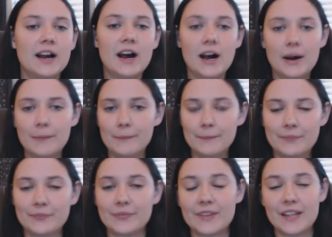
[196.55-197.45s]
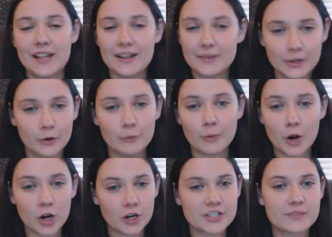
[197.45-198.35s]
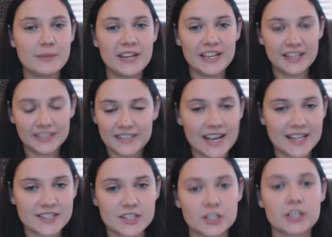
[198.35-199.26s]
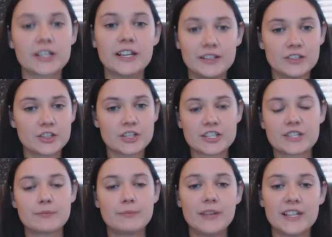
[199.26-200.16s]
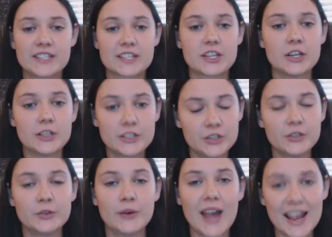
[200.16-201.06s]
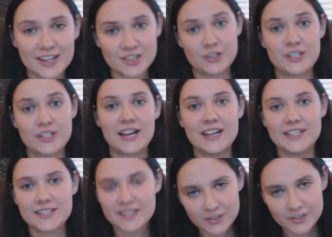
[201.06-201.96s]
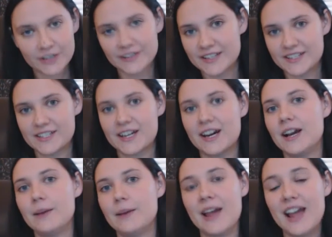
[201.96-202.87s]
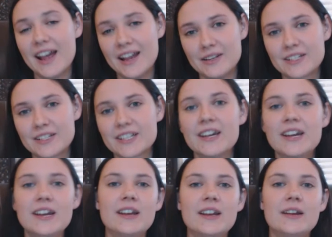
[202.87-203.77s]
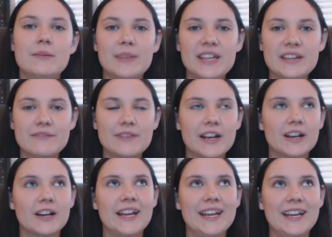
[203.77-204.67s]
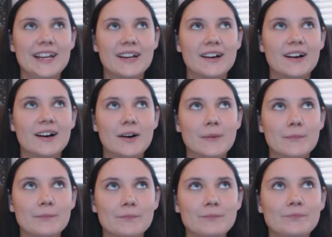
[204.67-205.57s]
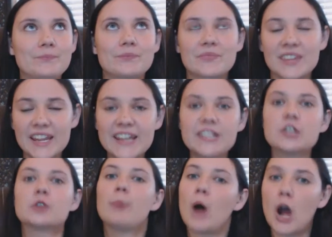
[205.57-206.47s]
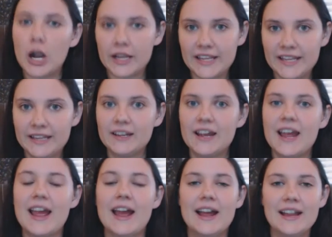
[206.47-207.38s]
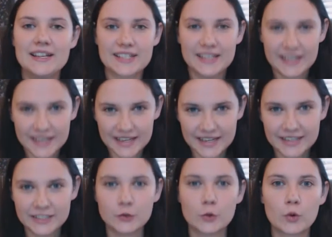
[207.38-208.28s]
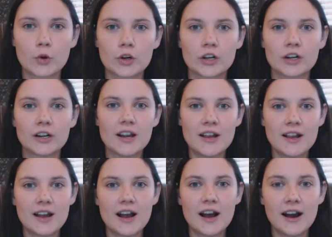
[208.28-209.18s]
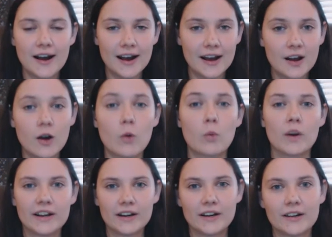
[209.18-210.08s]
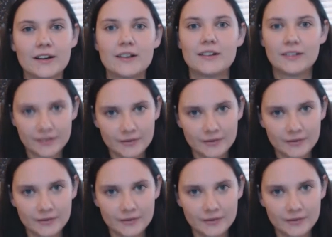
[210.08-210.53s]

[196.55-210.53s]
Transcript: Um, you know, Mars being in Cancer can just, it's good to exercise during this time and be very um, in your body and in your uh, aware